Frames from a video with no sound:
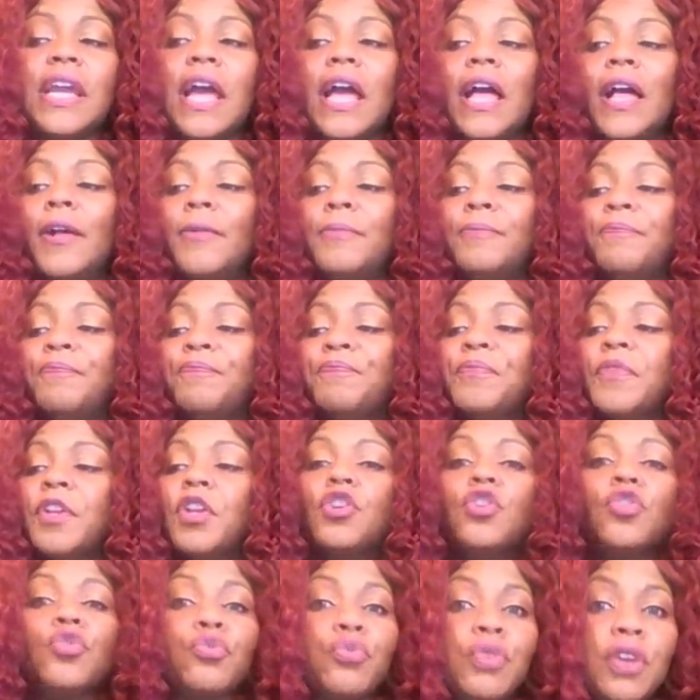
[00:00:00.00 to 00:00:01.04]
um,
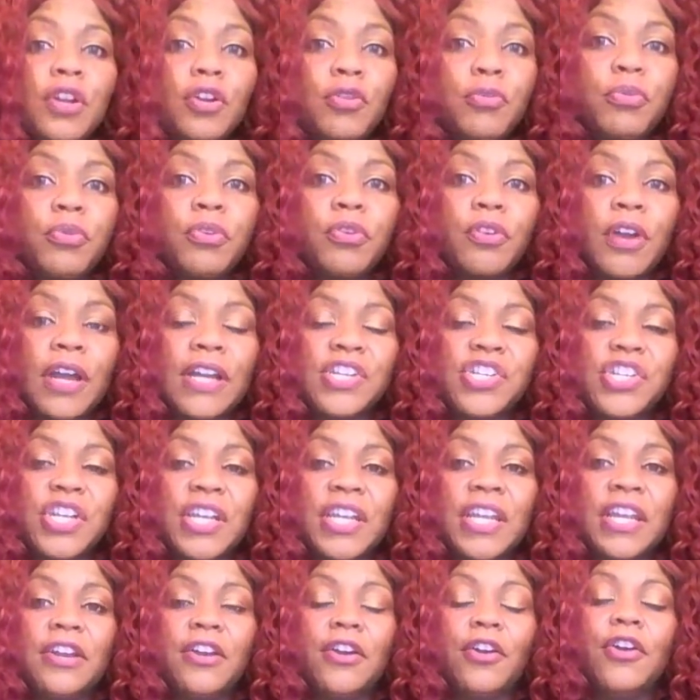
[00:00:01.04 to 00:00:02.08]
career progression
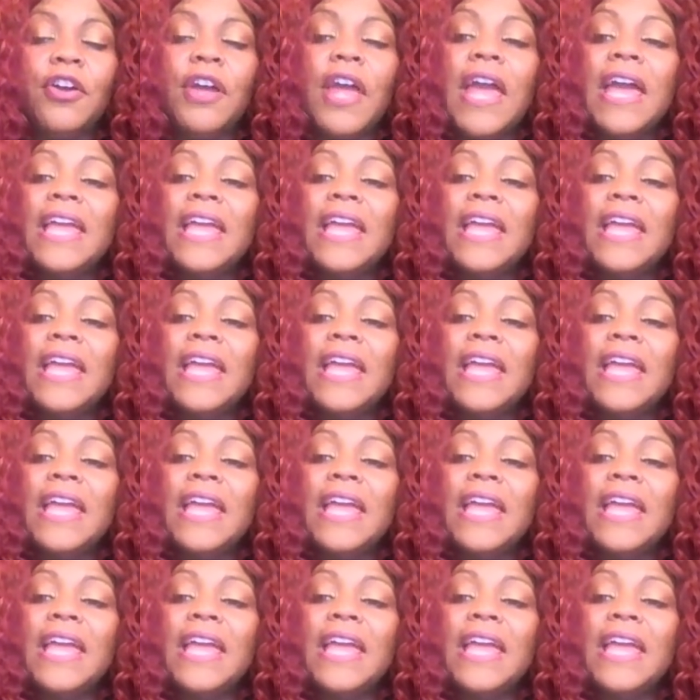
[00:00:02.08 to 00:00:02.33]
here.